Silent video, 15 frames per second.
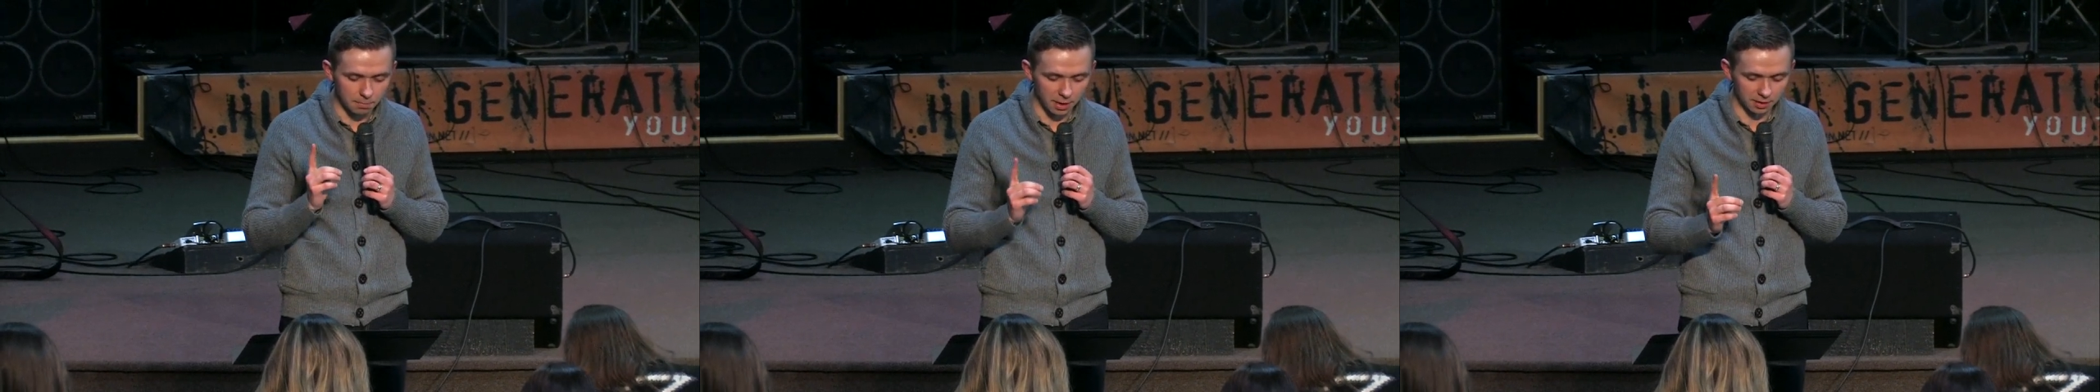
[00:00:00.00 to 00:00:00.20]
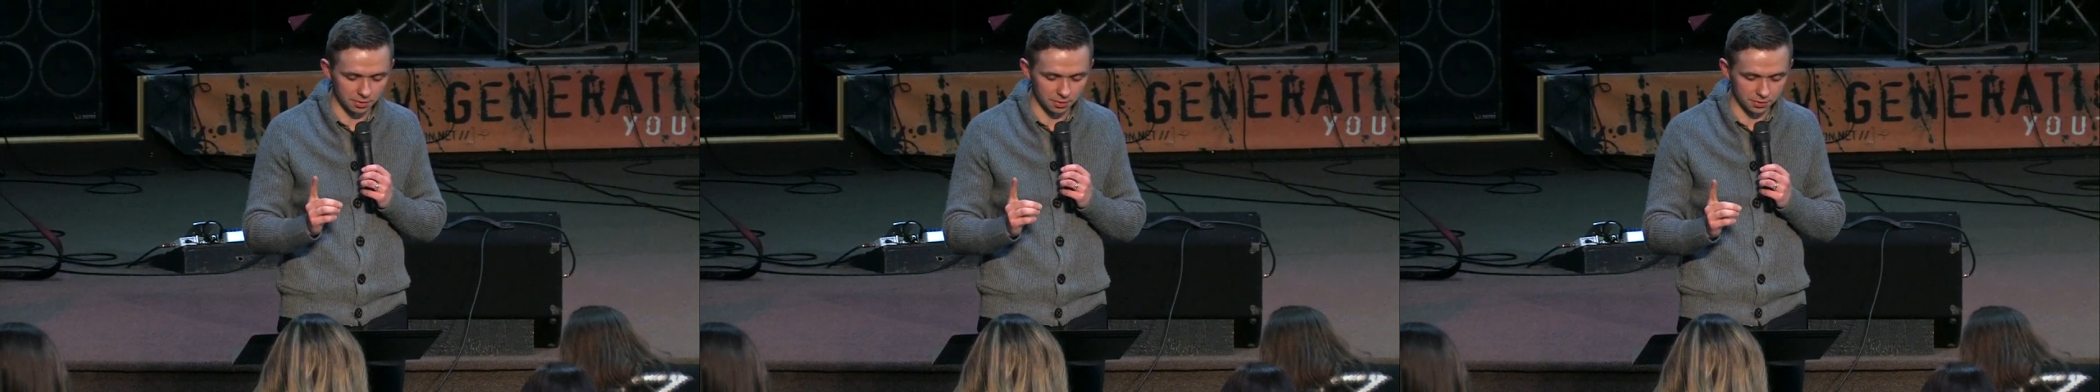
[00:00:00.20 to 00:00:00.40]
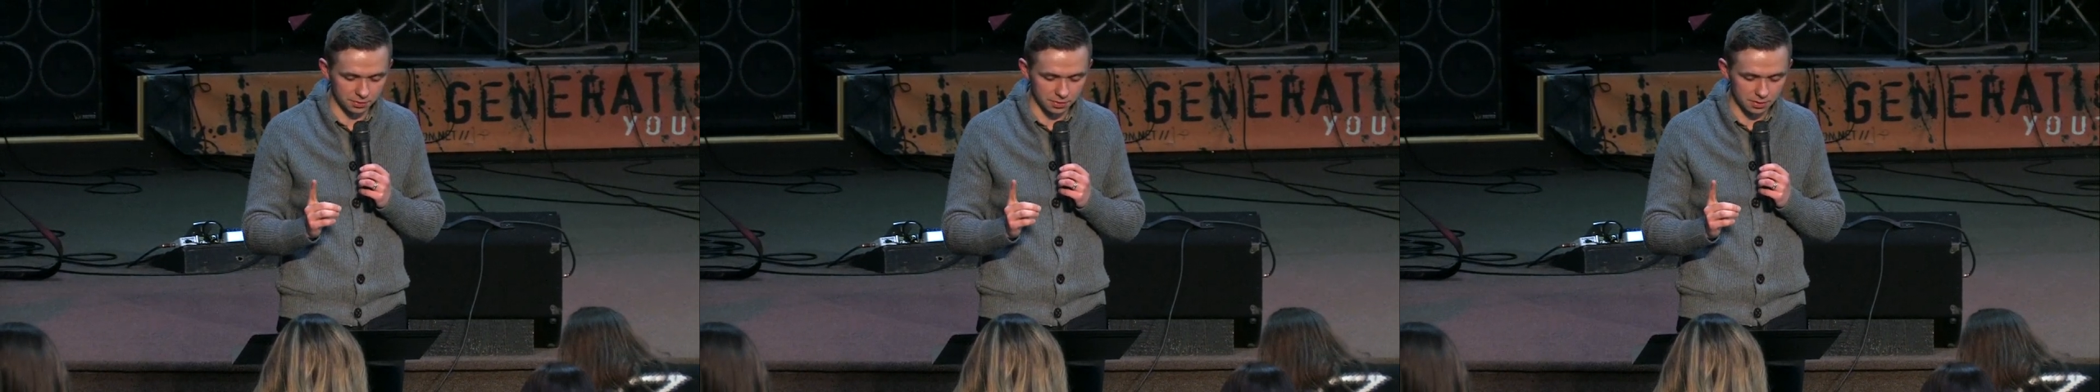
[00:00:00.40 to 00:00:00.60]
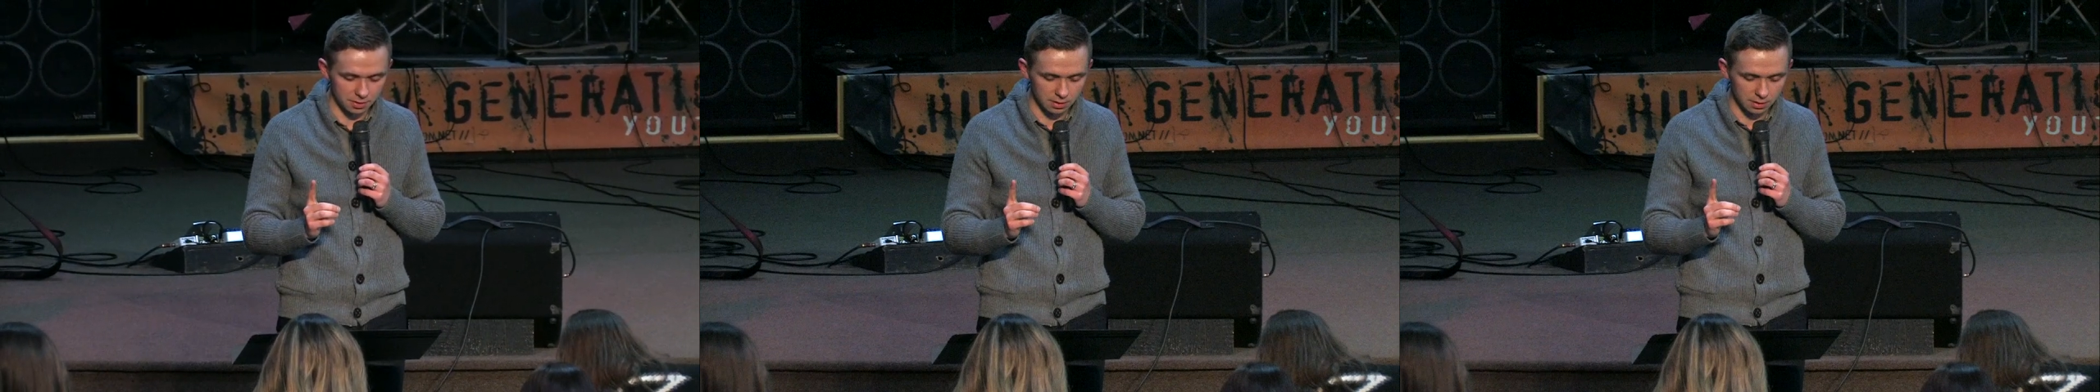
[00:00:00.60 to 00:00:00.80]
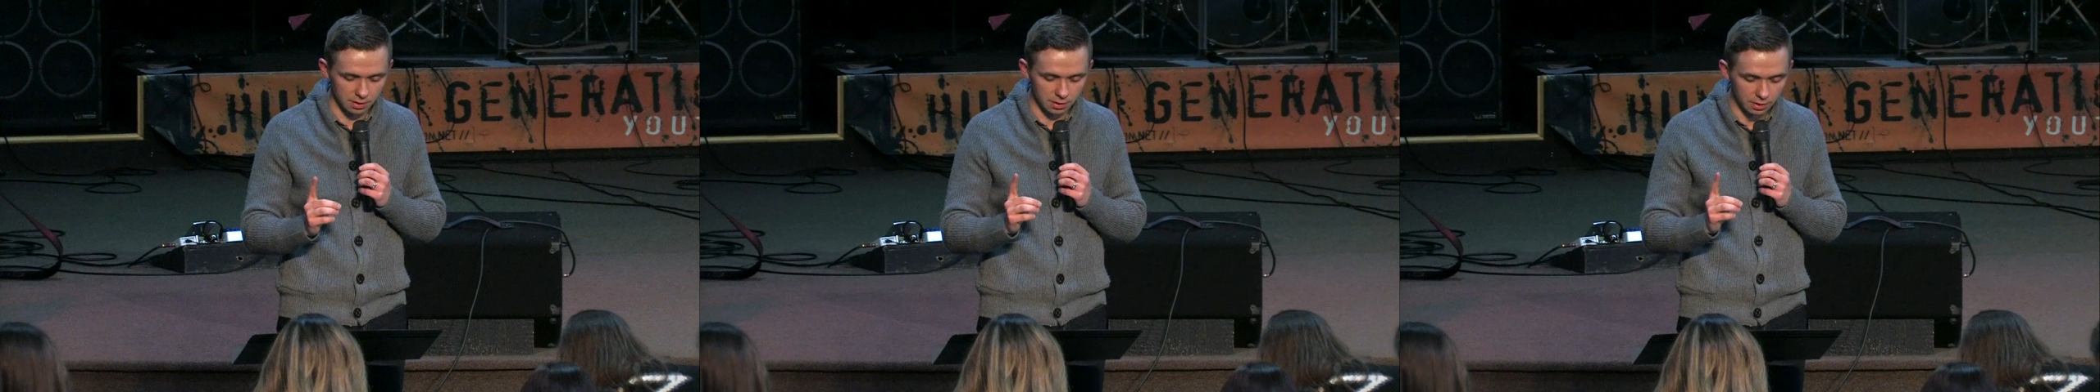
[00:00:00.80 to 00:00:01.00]

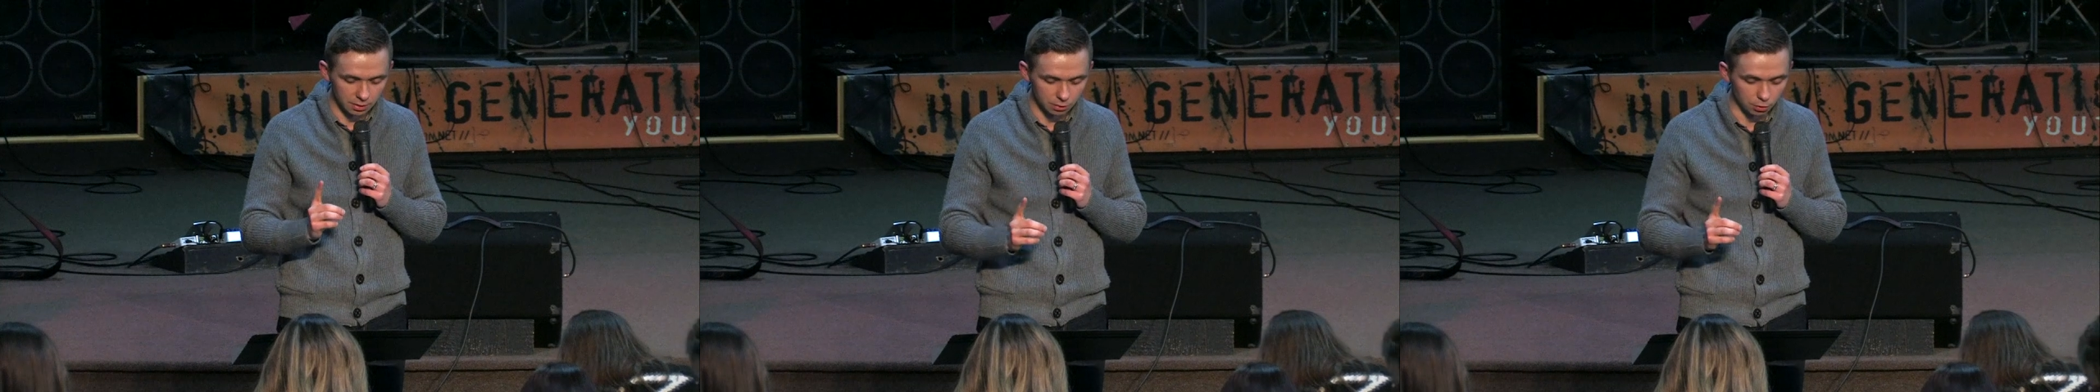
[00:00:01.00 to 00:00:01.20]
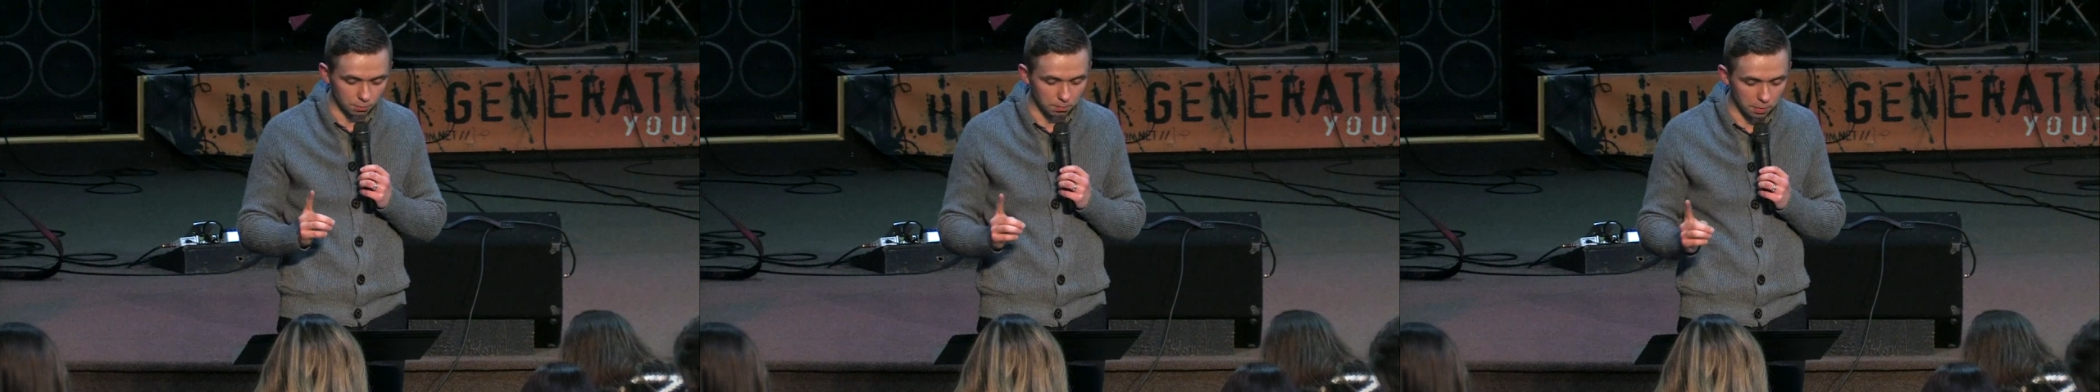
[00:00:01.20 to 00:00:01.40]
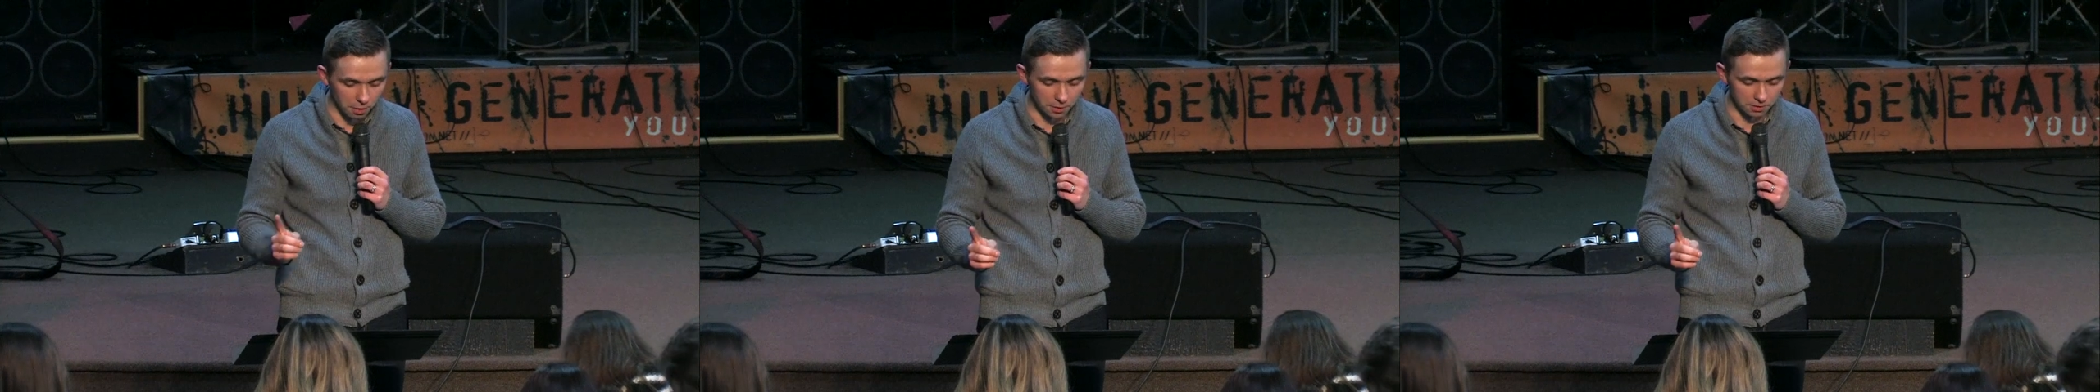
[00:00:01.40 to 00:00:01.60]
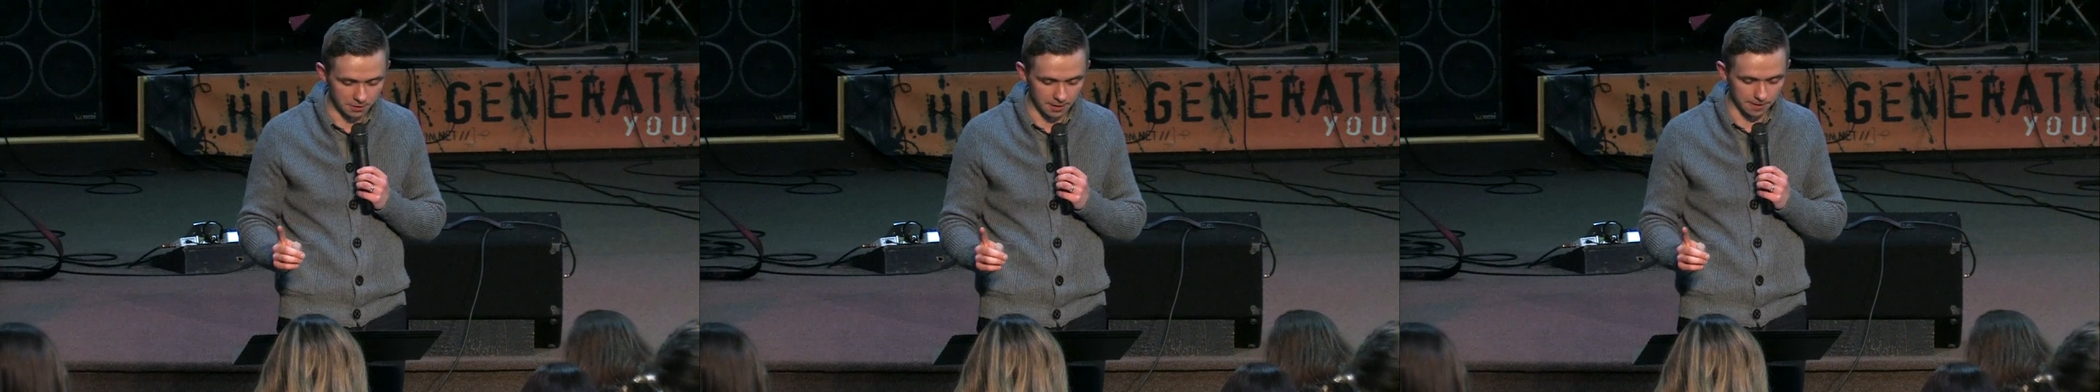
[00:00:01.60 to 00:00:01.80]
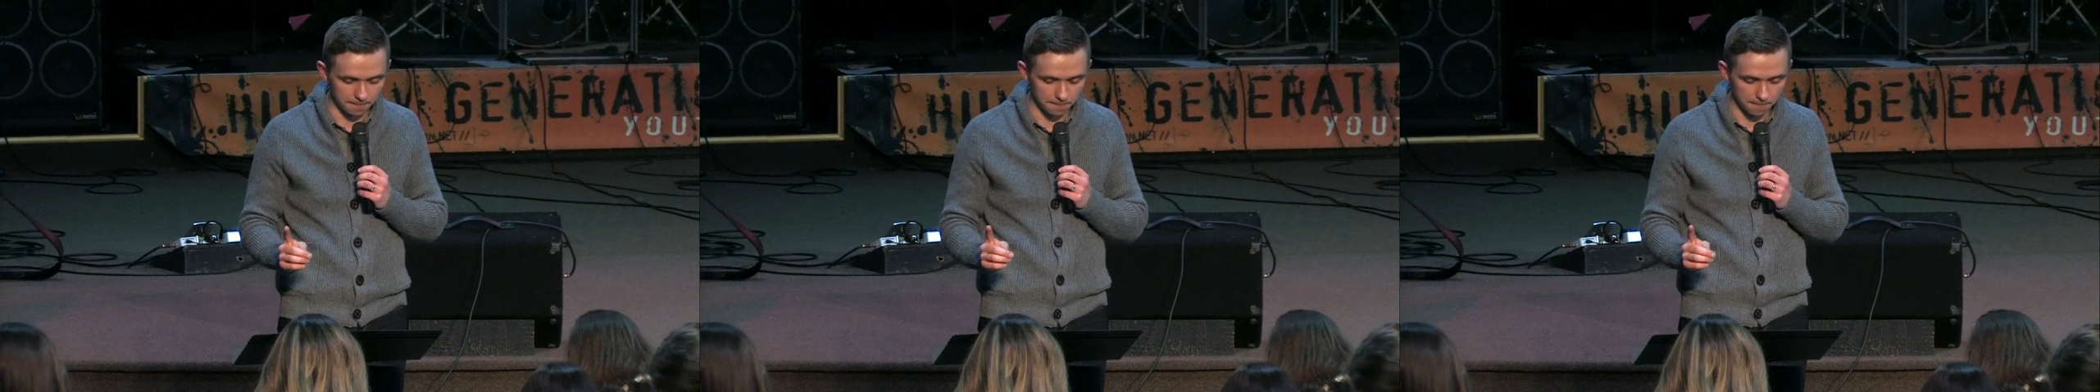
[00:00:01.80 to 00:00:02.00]
bundles to burn
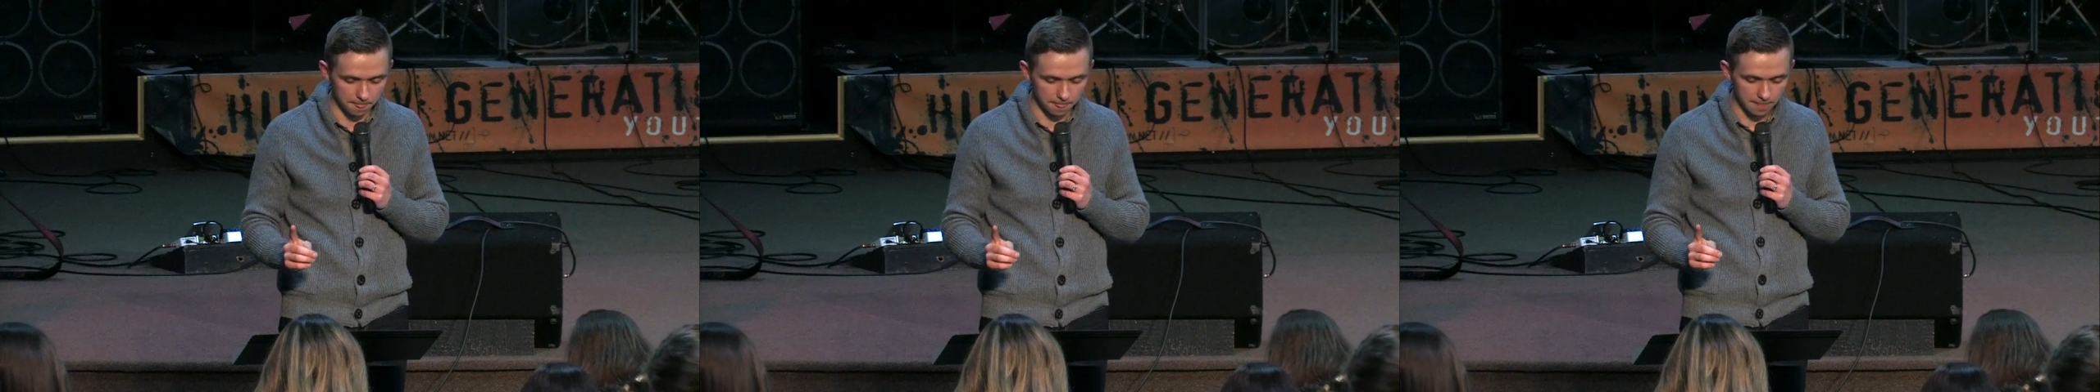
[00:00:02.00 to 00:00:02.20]
them,